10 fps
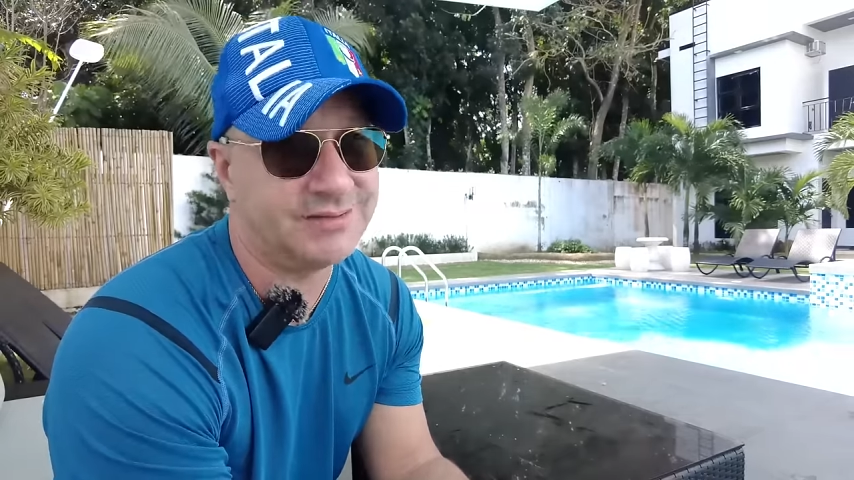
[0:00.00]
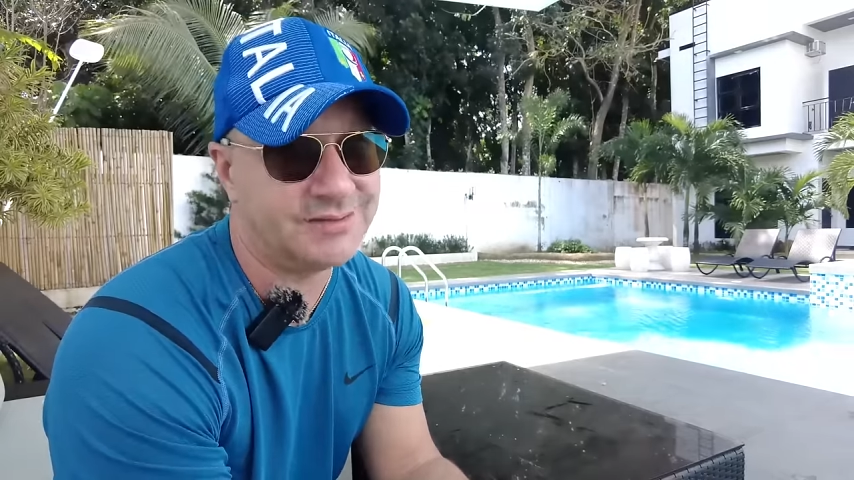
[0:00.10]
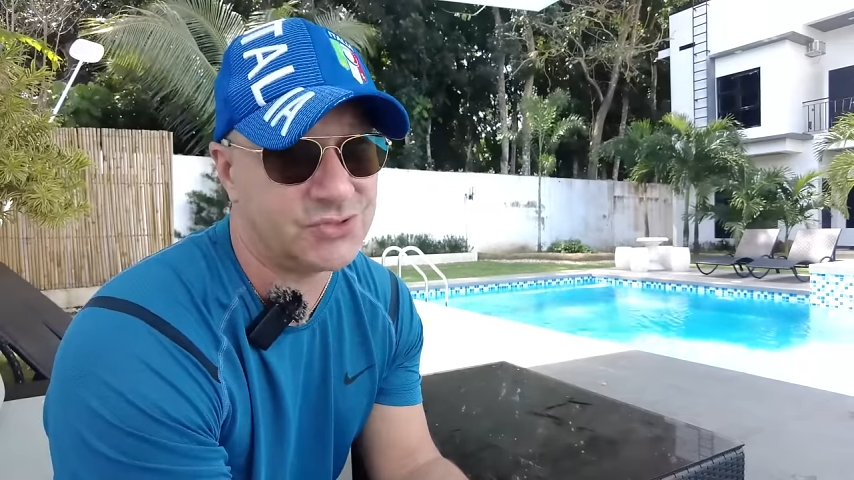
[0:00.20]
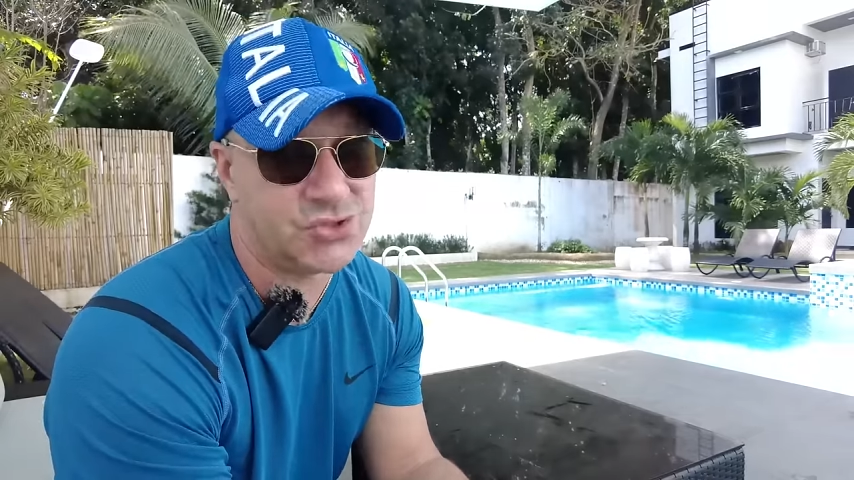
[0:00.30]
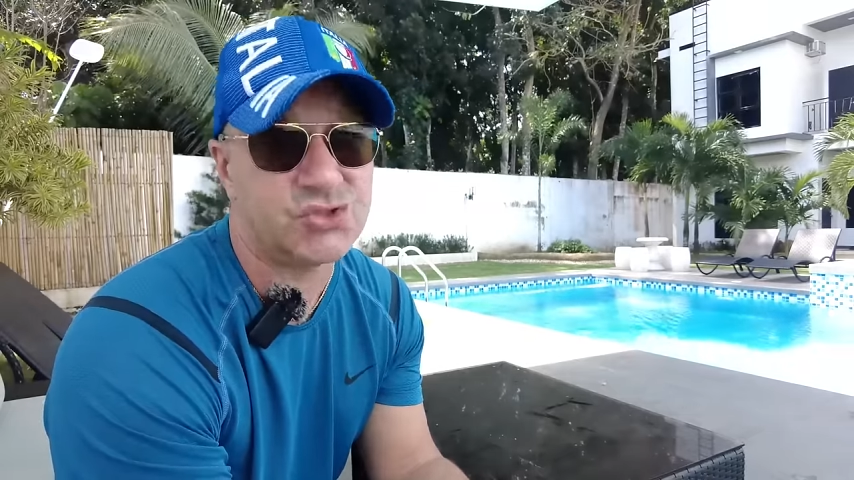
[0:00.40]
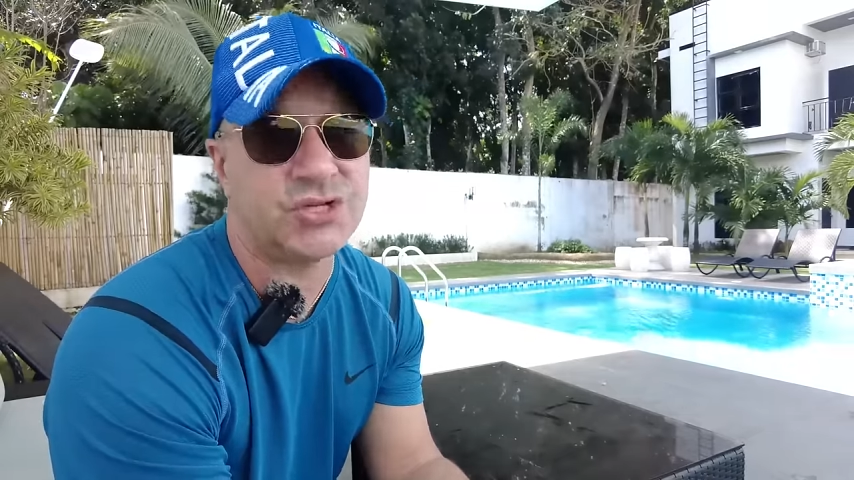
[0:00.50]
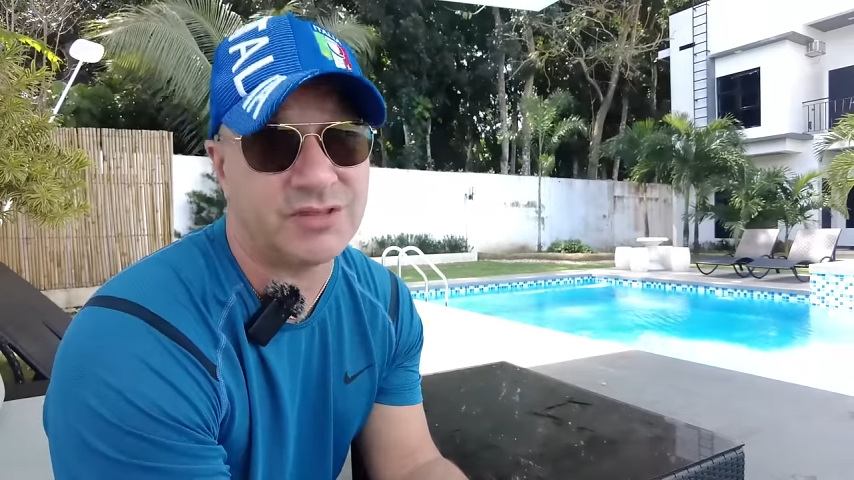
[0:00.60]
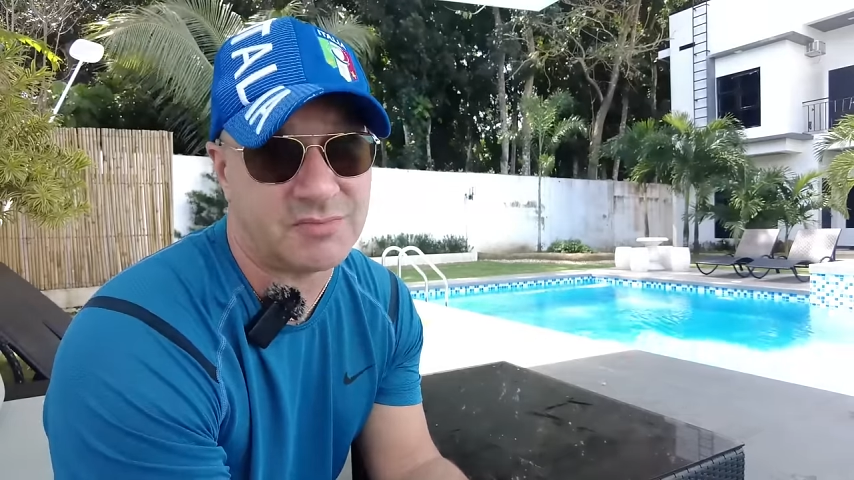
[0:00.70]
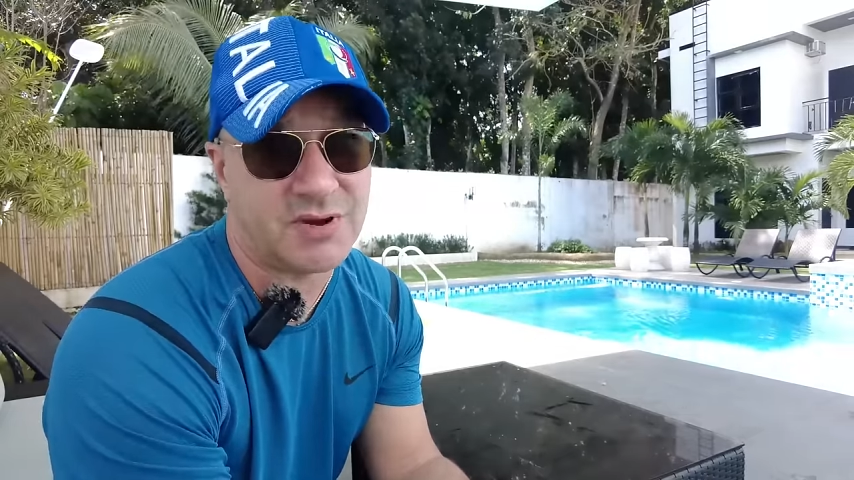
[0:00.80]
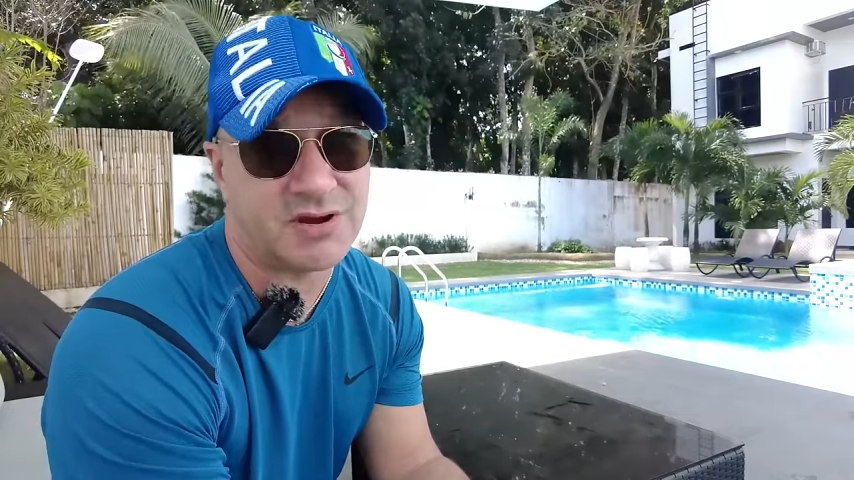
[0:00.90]
it's usually
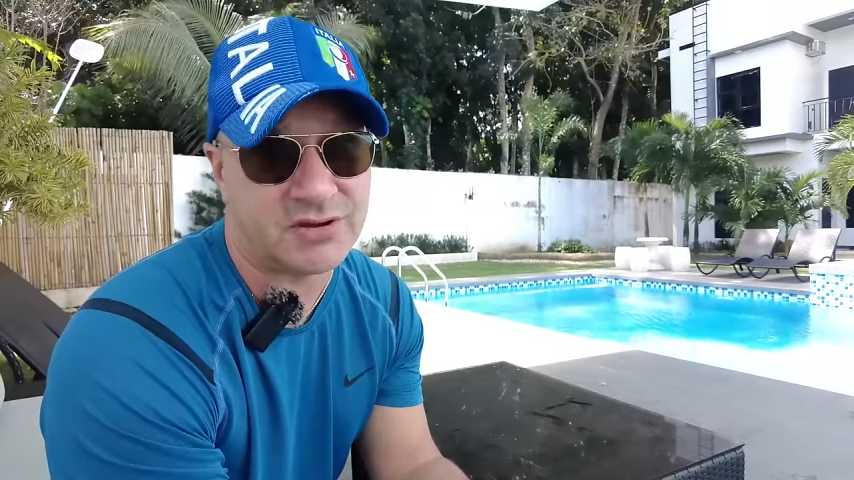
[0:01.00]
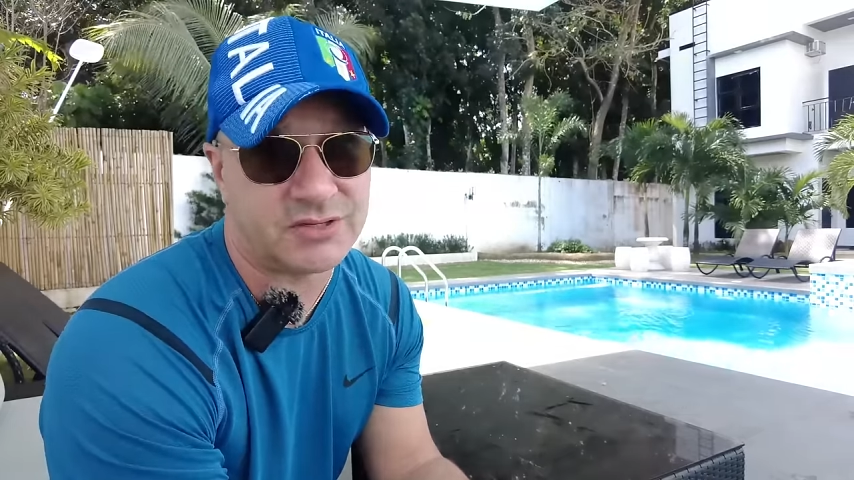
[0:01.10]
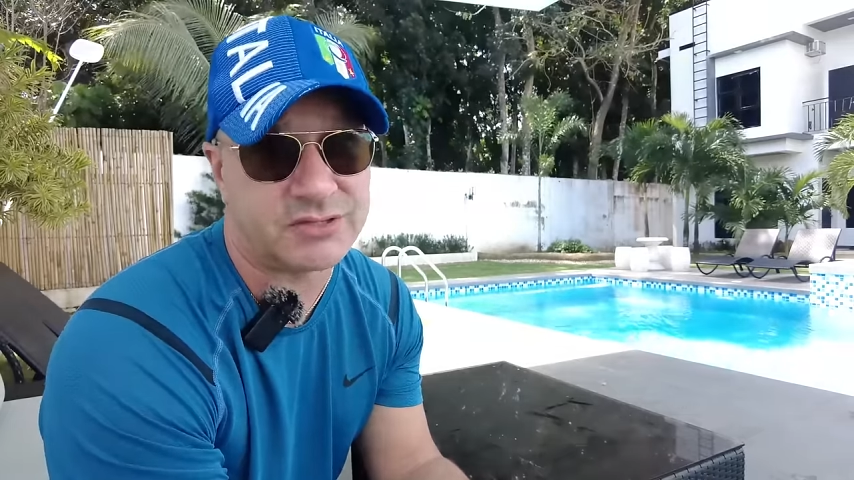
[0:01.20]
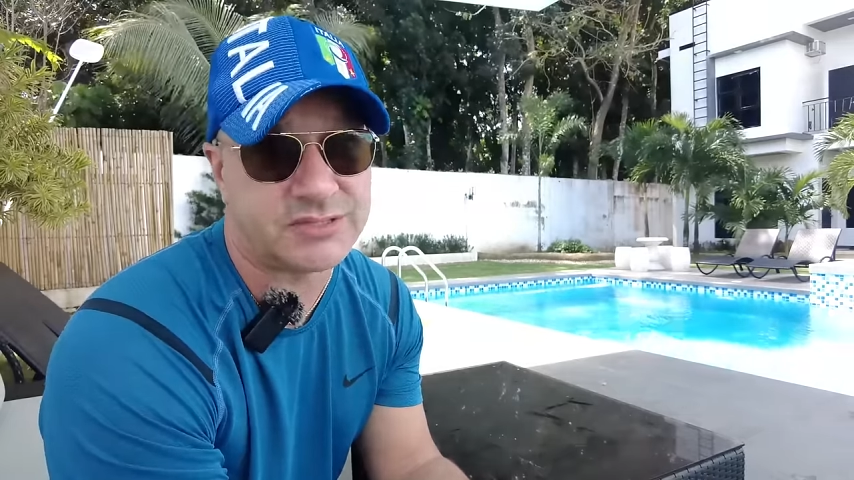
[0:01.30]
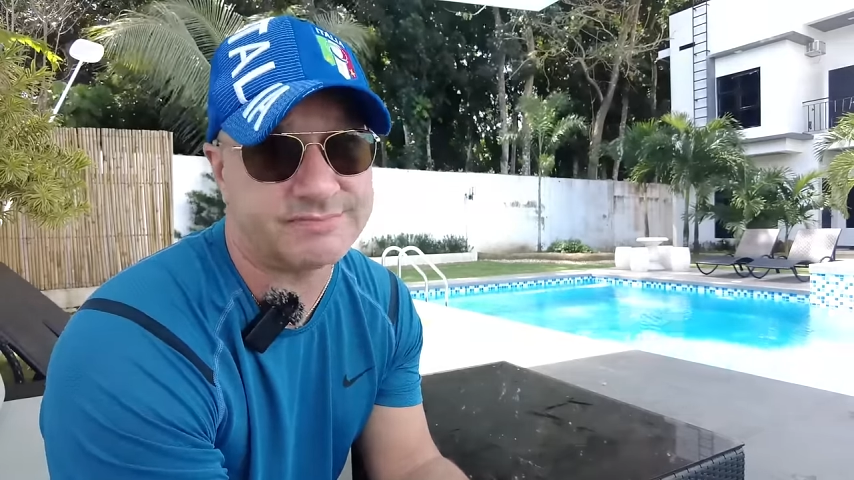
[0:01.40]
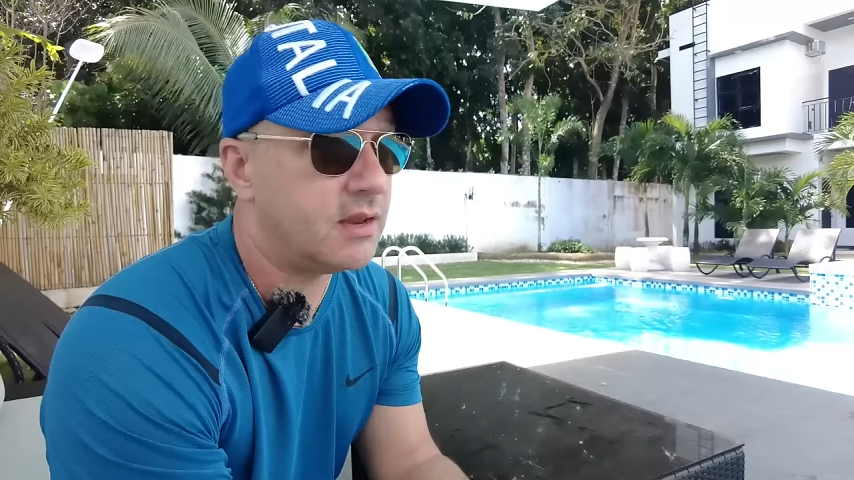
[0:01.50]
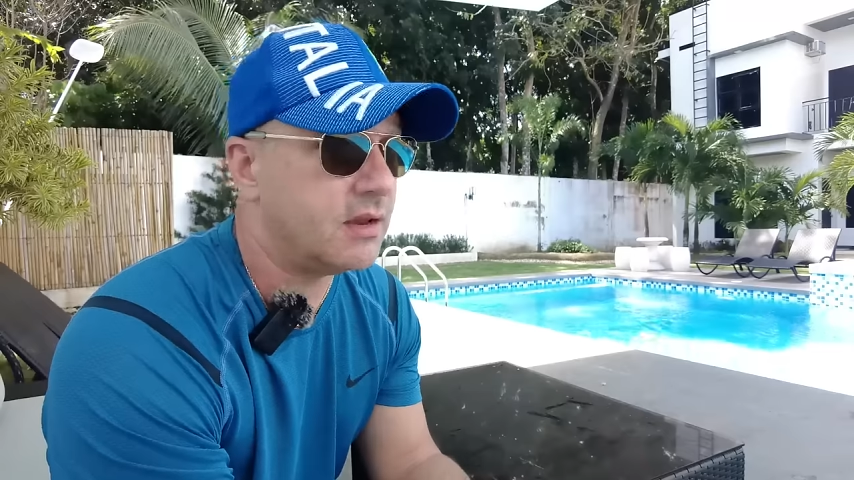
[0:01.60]
the Americans.